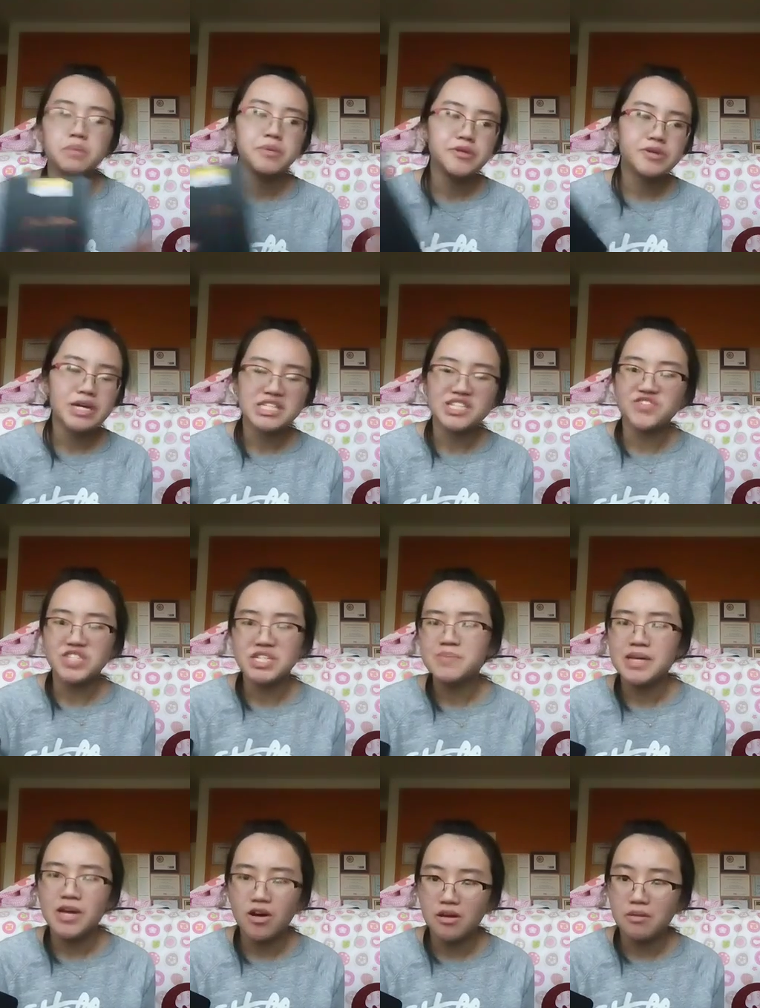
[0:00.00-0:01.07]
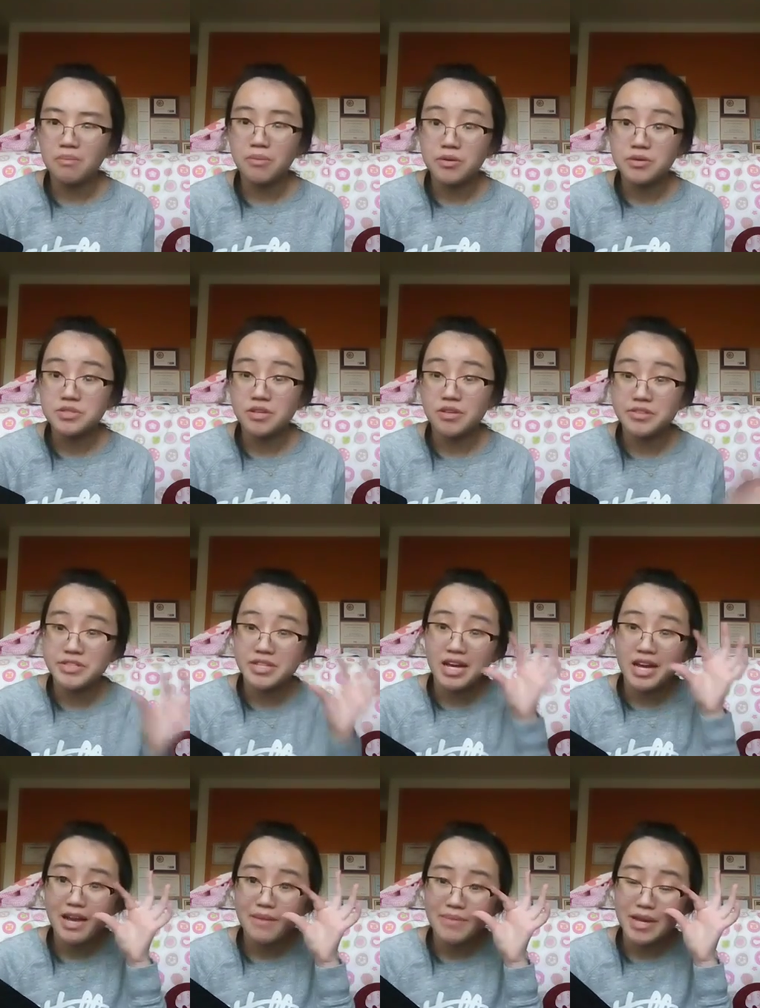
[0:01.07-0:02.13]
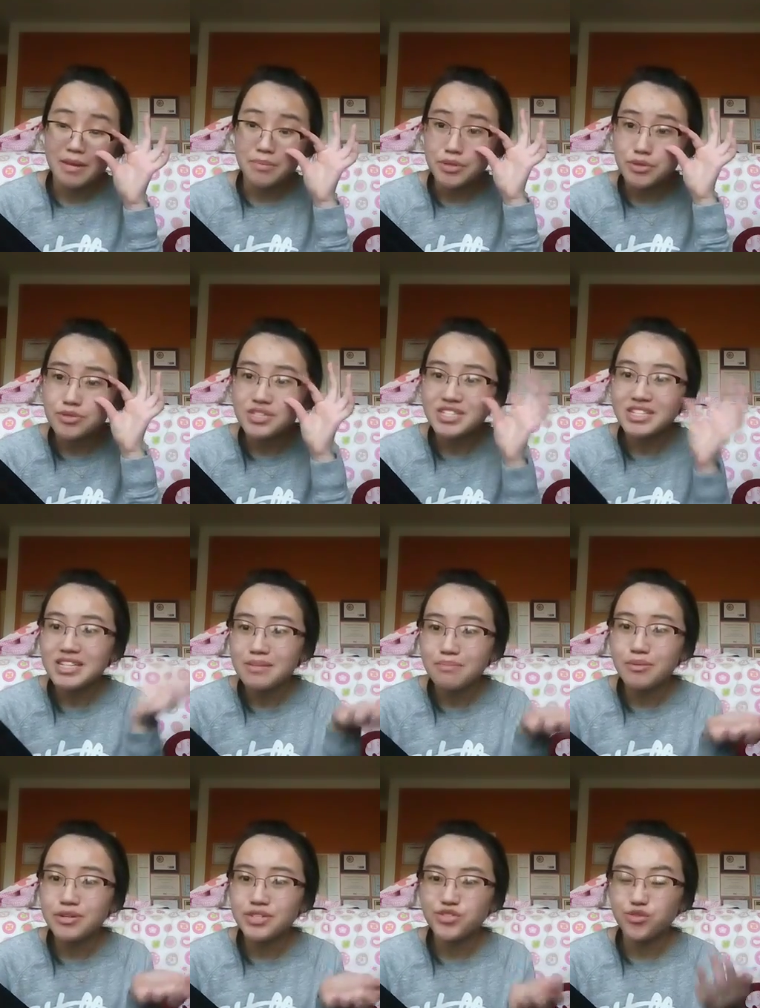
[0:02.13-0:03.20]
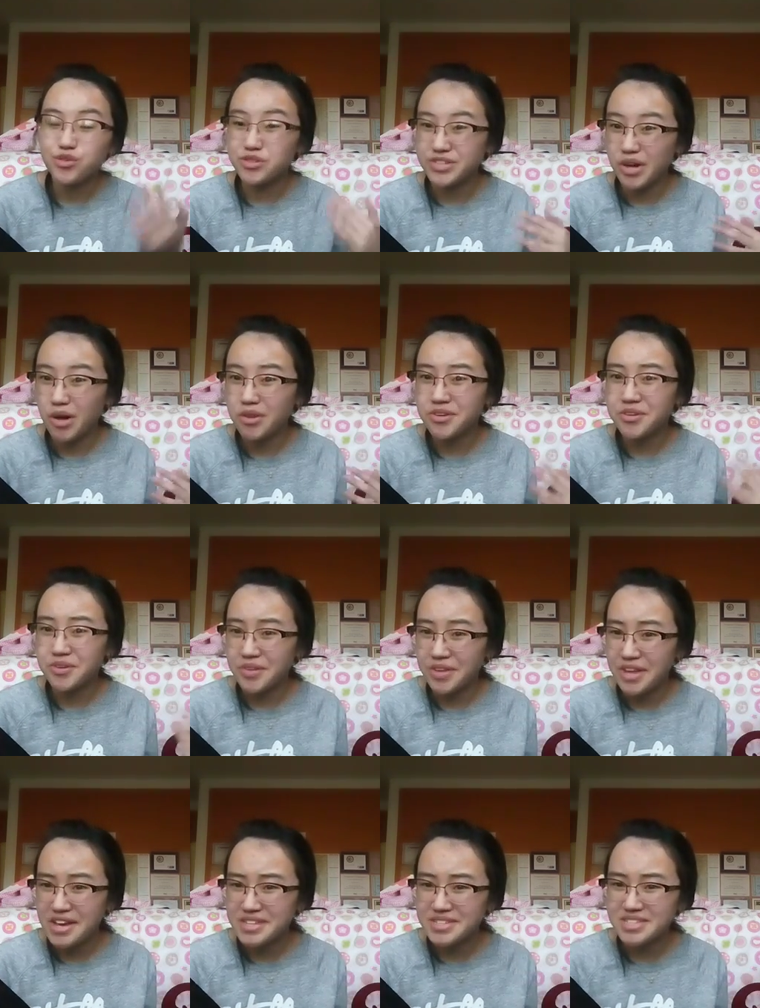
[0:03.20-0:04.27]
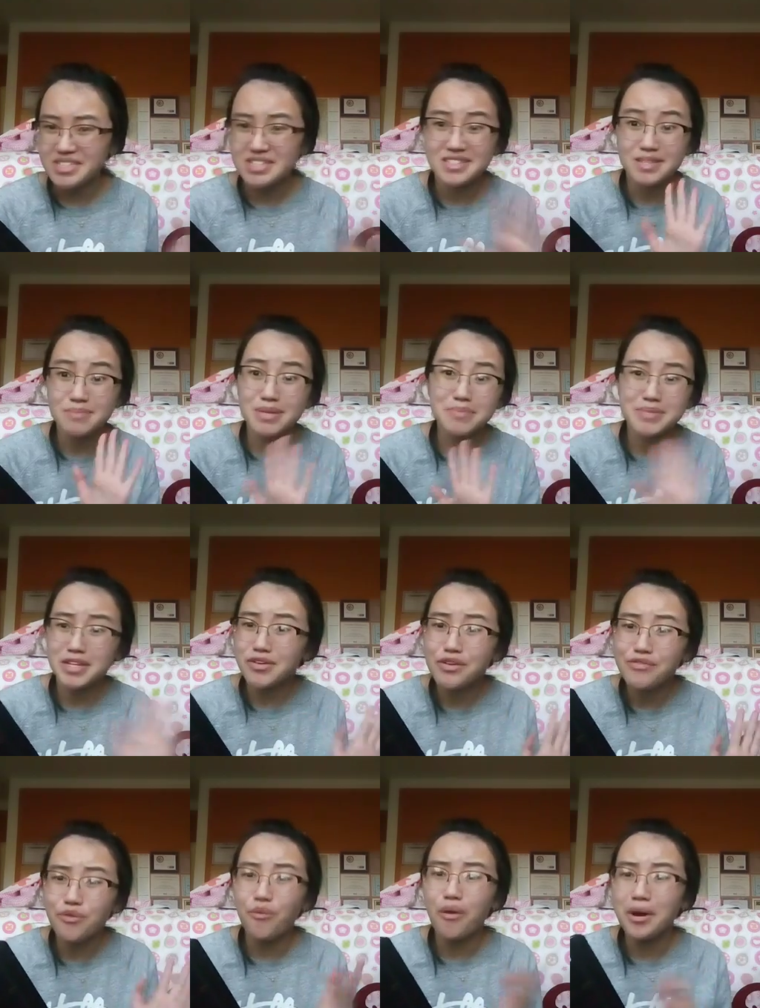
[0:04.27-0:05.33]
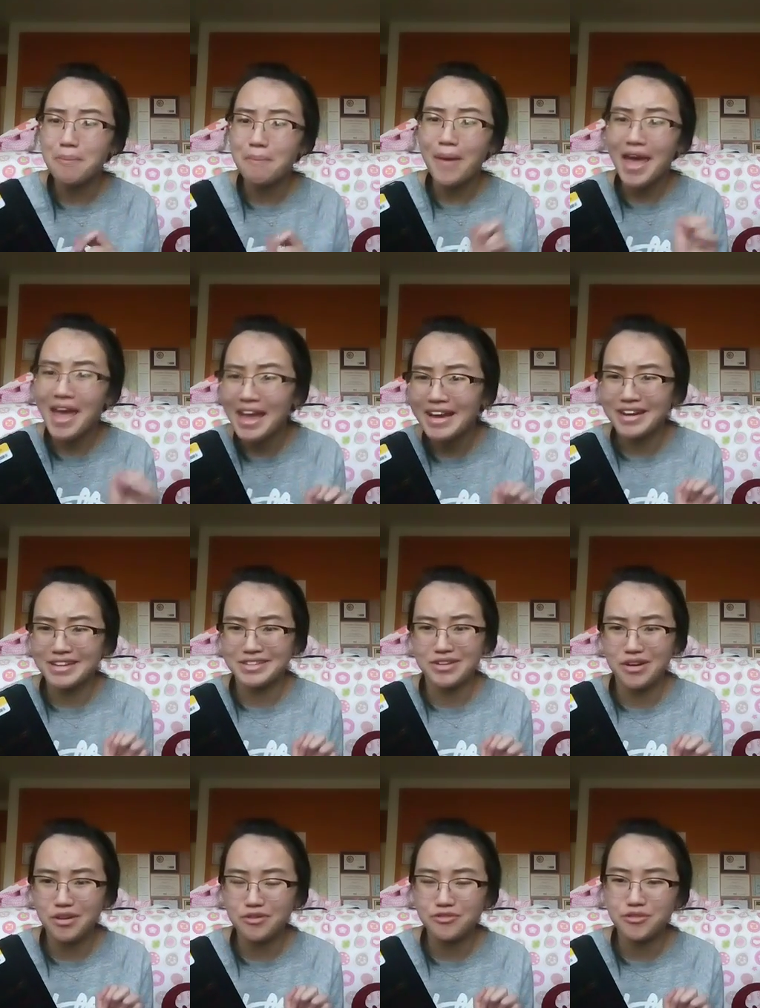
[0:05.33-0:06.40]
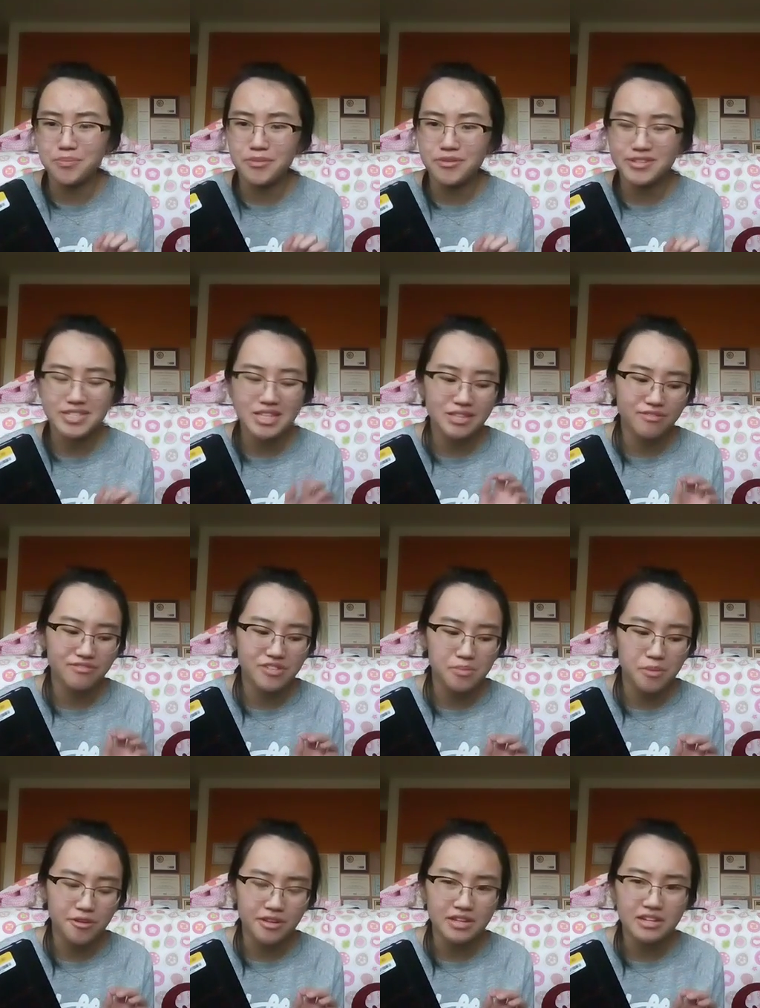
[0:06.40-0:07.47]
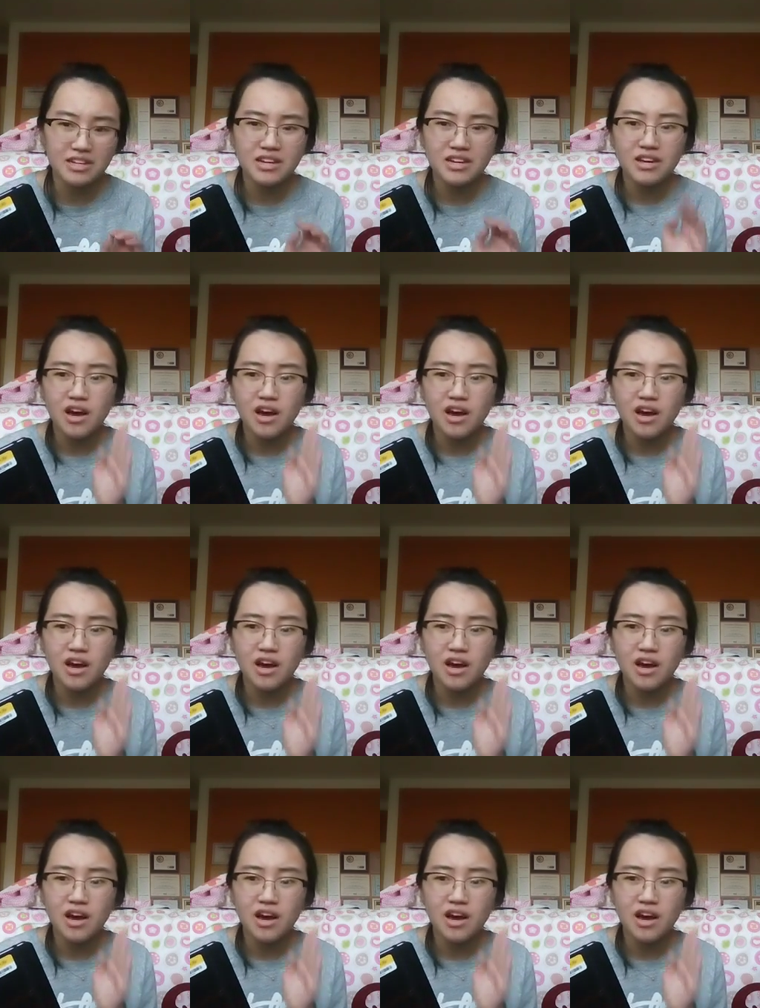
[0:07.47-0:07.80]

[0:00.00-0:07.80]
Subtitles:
But you guys have seen me haul books all the time, and I'm used to getting books for $1 or less. Sometimes I don't even want to pay $1 for books at the flea market.